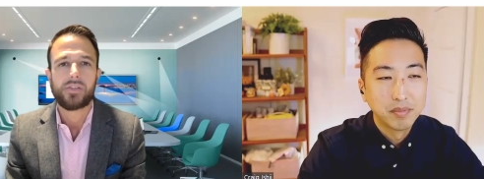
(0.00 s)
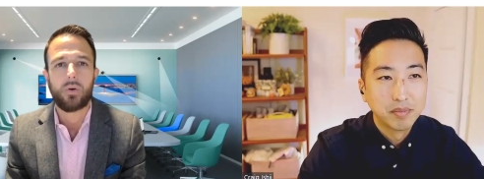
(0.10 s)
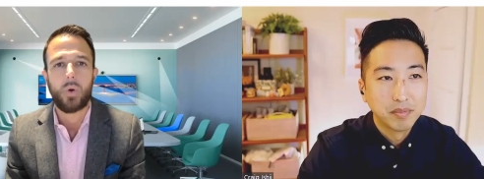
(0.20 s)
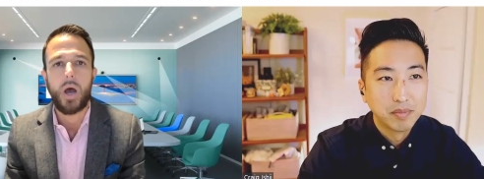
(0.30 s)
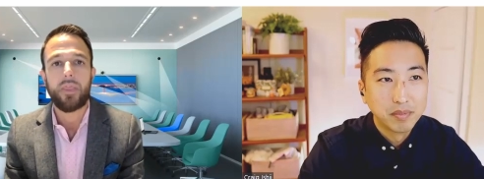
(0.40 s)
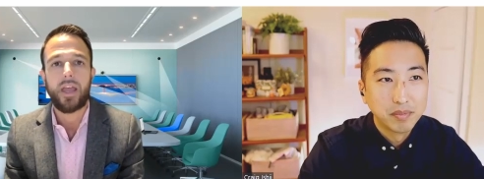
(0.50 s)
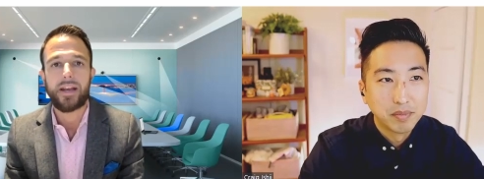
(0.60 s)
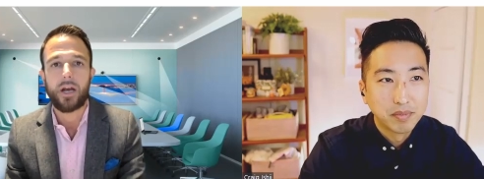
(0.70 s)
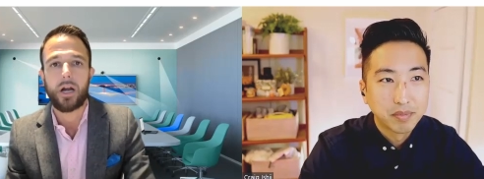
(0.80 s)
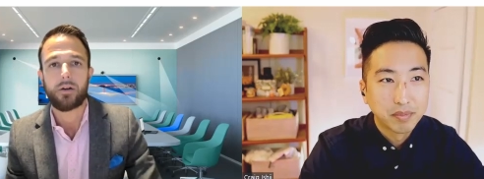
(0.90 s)
Speaker 1: So
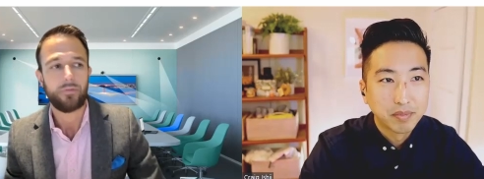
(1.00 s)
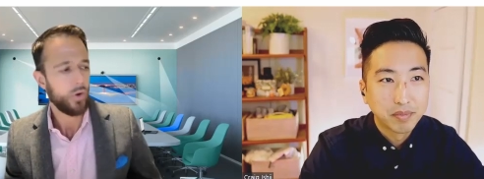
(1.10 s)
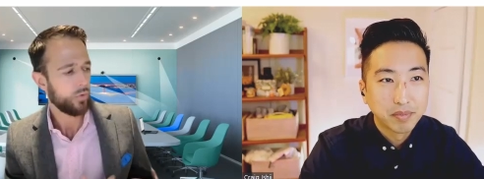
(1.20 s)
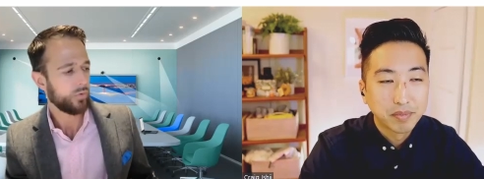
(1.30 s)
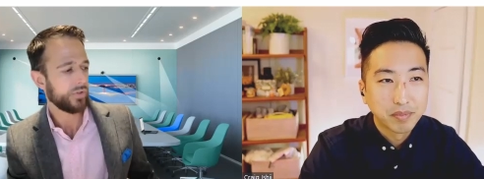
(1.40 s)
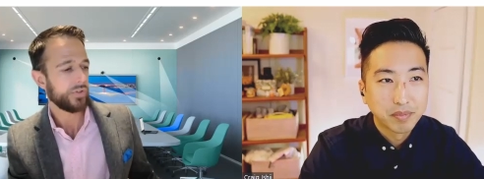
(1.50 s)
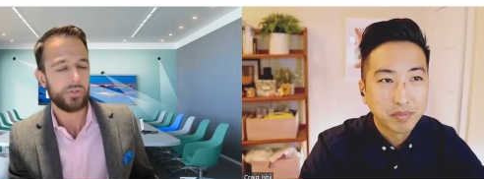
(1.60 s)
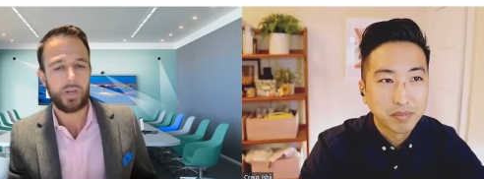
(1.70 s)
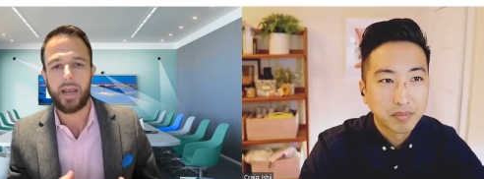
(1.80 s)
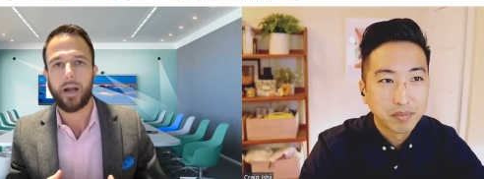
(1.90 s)
unlike our
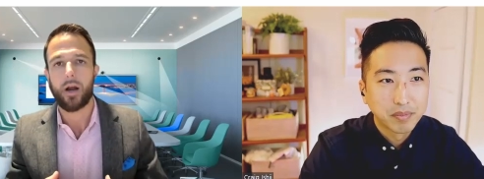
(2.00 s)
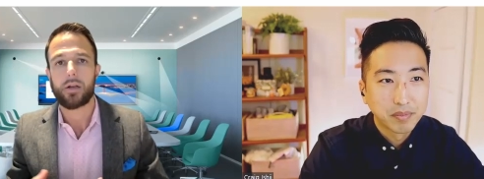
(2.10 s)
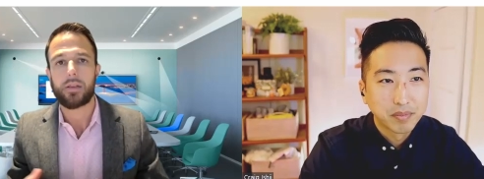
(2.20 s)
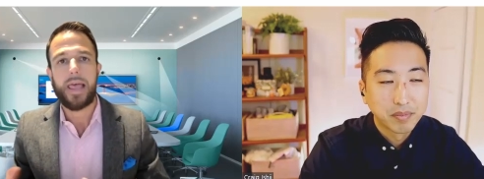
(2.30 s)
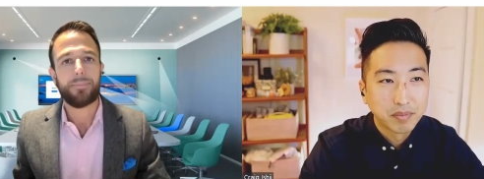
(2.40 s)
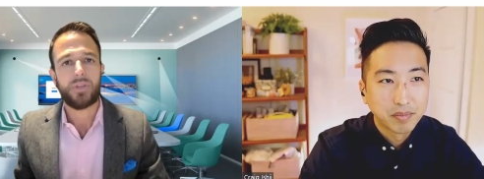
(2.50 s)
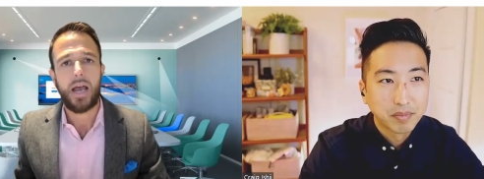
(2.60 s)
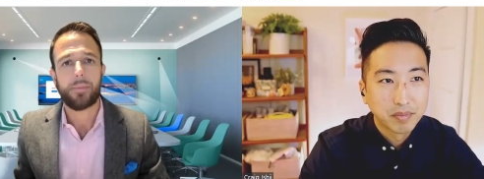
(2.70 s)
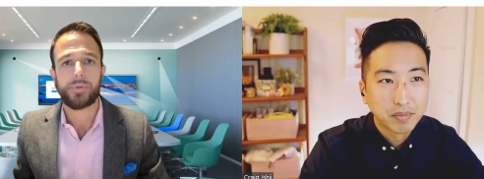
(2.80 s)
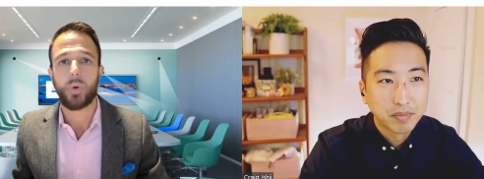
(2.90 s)
phones and our
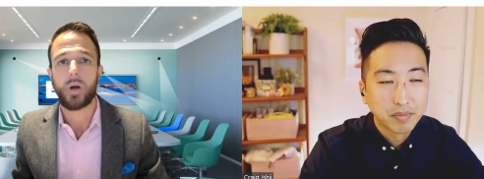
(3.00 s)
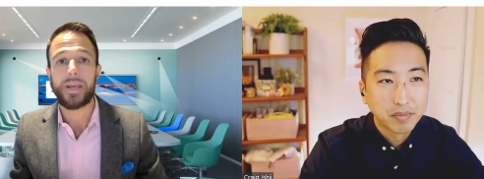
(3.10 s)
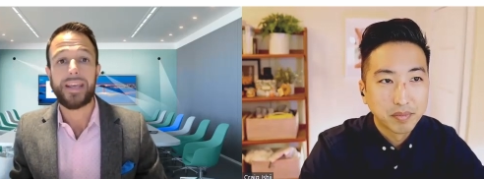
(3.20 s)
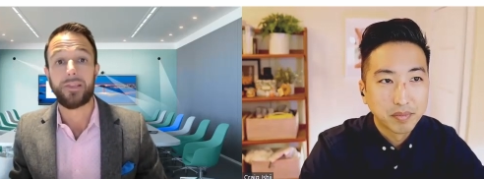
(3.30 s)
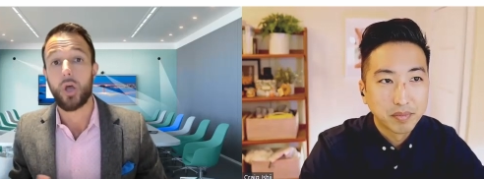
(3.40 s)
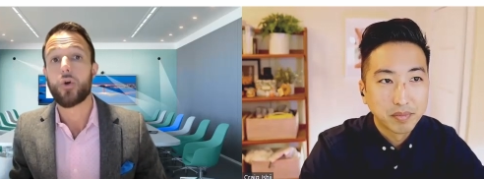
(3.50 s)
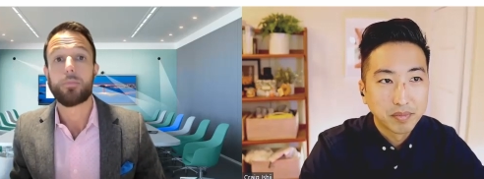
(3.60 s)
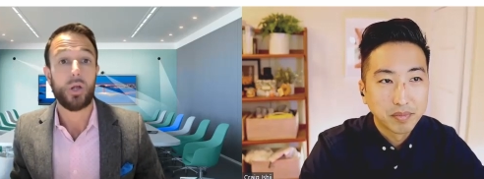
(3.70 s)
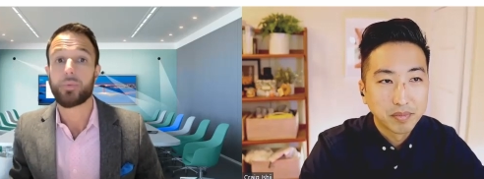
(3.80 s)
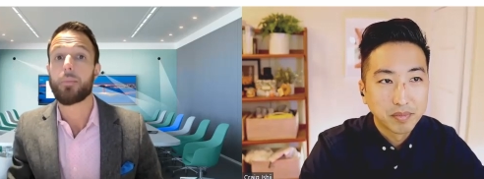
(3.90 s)
laptops, where we can load
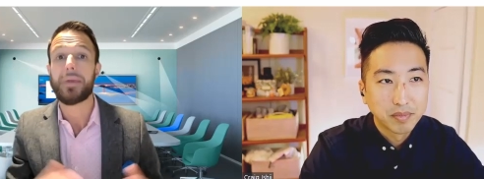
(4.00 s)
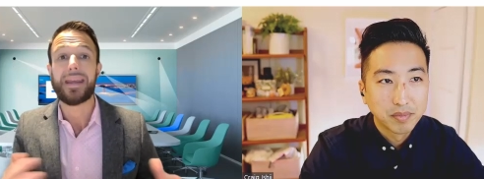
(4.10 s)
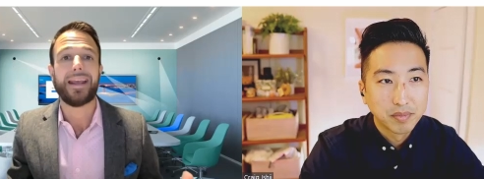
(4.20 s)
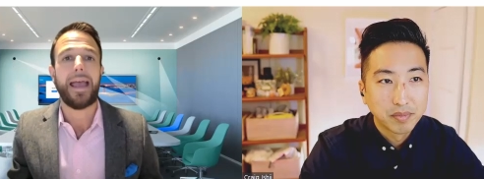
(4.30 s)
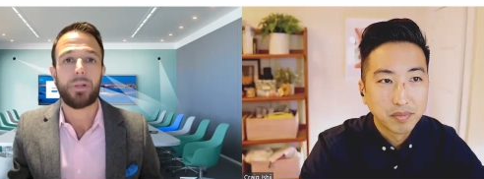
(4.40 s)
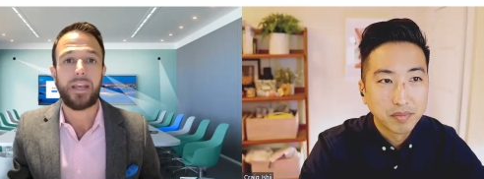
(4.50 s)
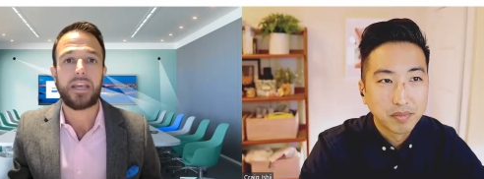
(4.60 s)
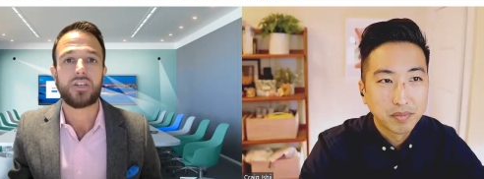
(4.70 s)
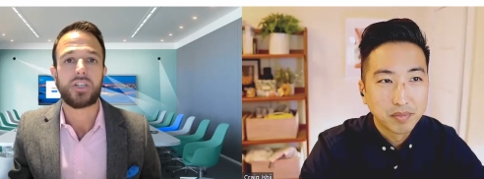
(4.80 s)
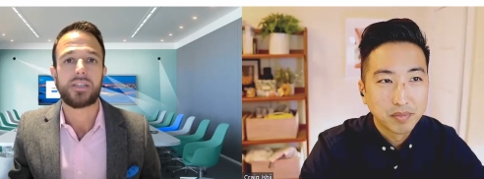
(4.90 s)
multiple meeting
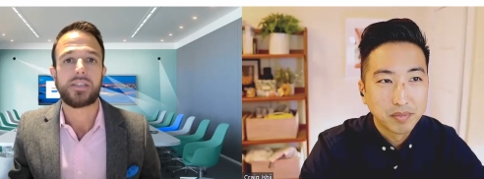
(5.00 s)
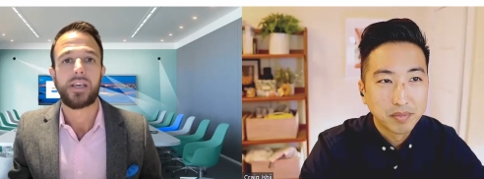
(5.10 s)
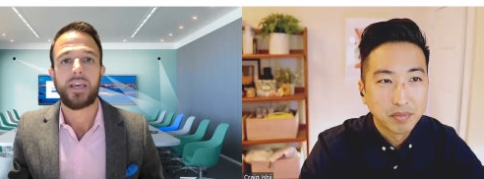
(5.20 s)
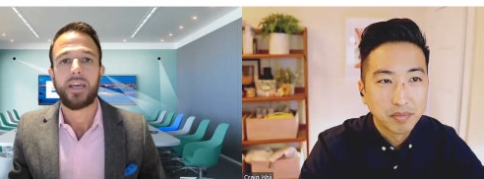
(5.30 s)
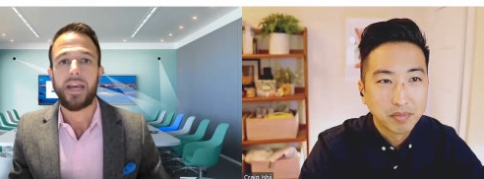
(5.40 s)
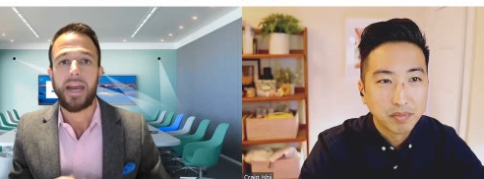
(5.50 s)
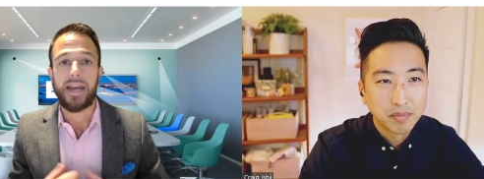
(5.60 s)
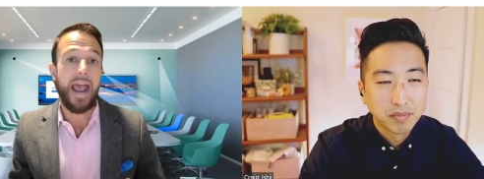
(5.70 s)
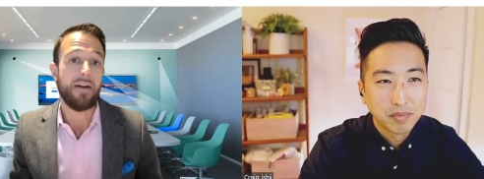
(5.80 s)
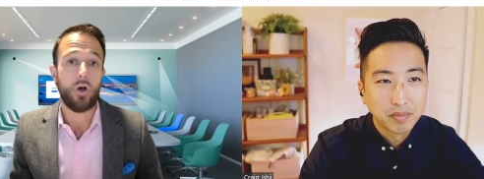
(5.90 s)
applications
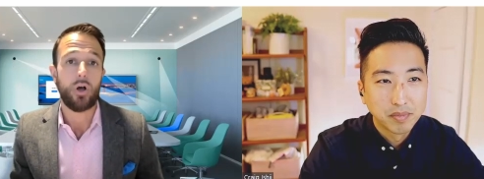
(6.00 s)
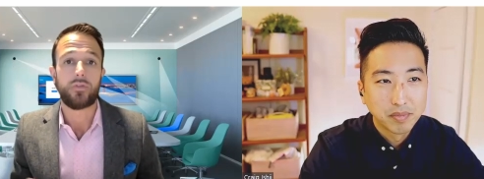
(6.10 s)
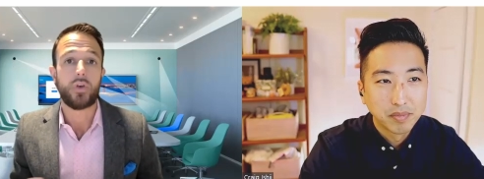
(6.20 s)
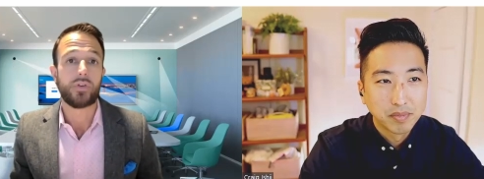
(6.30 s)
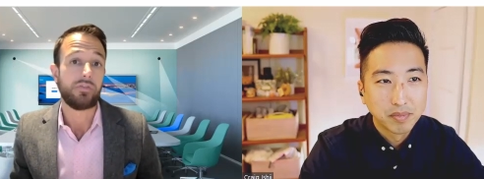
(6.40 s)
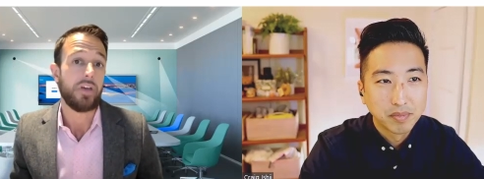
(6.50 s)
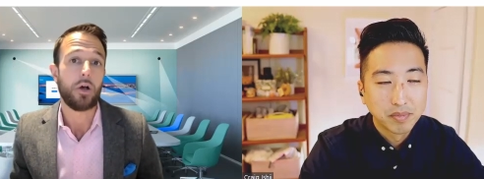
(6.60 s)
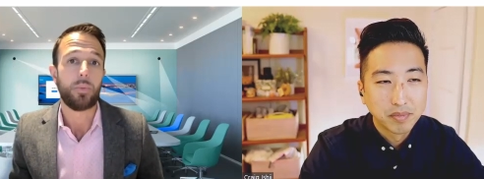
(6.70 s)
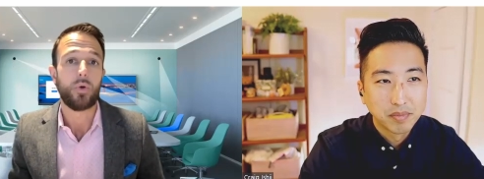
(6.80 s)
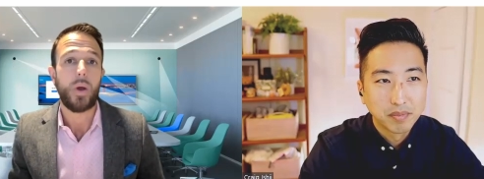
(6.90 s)
and have all of those
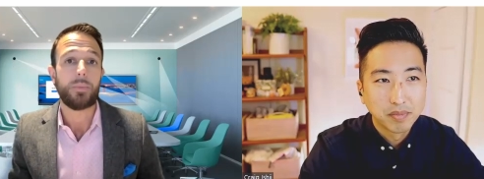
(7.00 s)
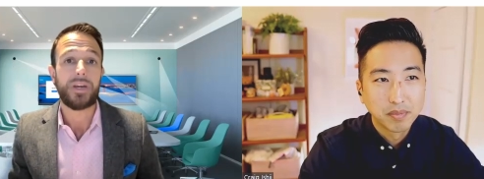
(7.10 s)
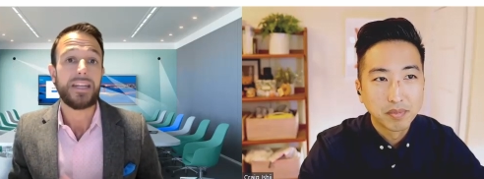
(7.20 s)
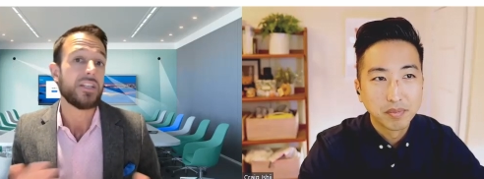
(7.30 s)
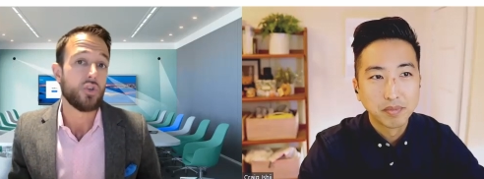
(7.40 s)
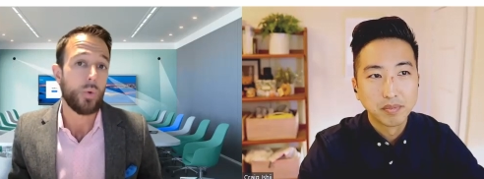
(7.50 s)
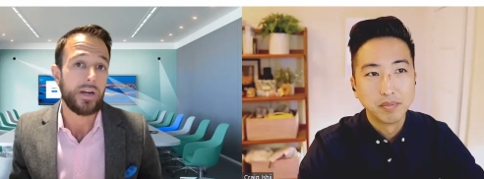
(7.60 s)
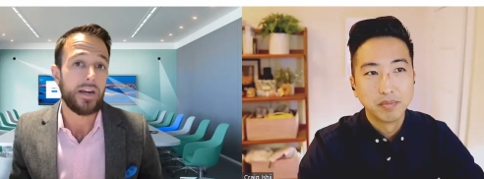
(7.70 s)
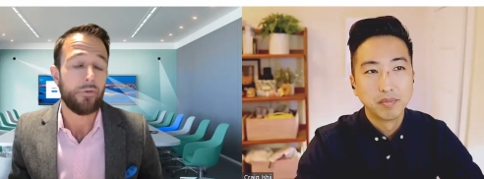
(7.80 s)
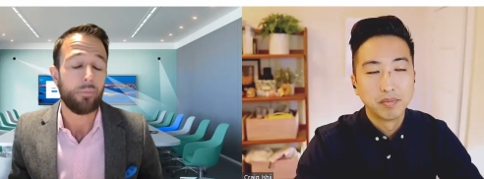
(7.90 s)
available when we need to
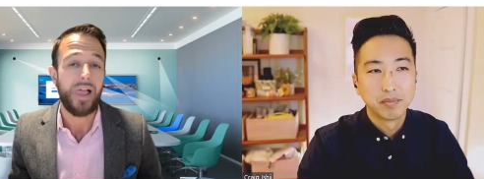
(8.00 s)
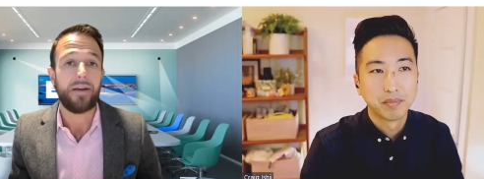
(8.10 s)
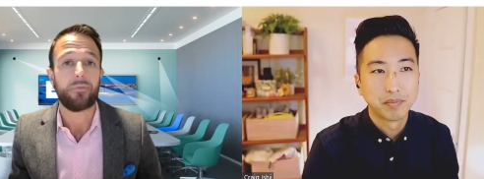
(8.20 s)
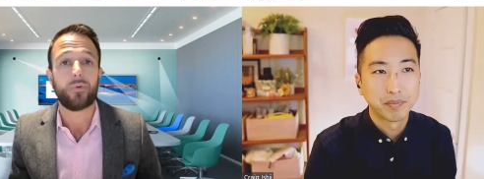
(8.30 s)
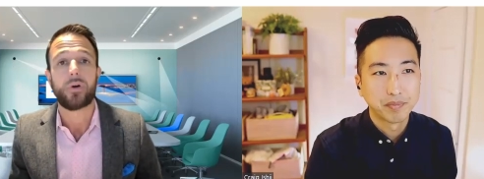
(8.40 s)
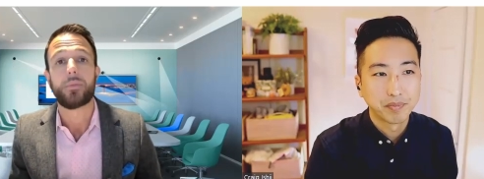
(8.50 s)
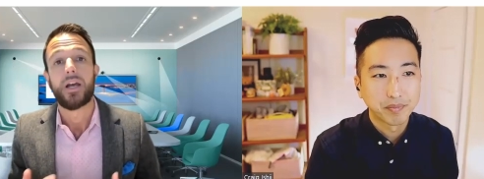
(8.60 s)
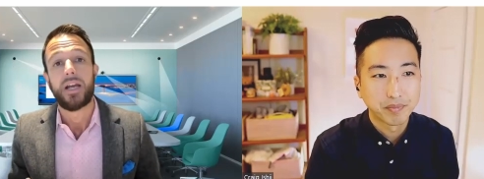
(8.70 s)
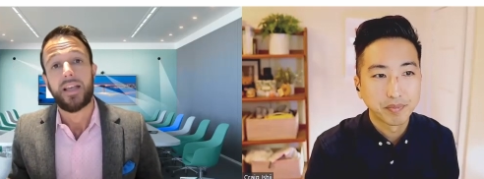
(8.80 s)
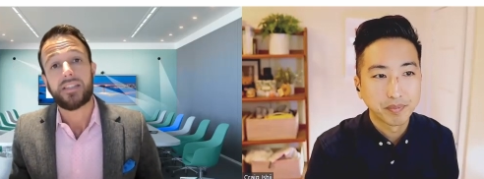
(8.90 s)
join a different platform.
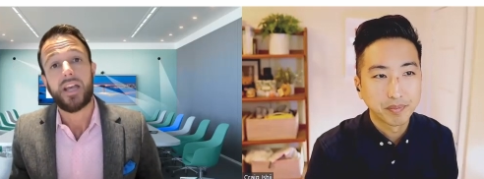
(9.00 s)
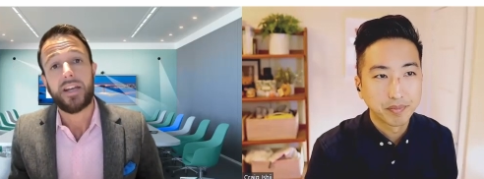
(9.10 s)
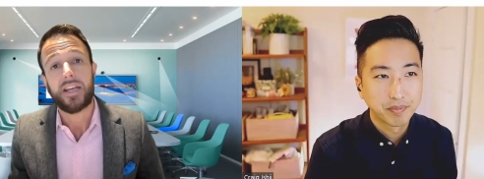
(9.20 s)
That's not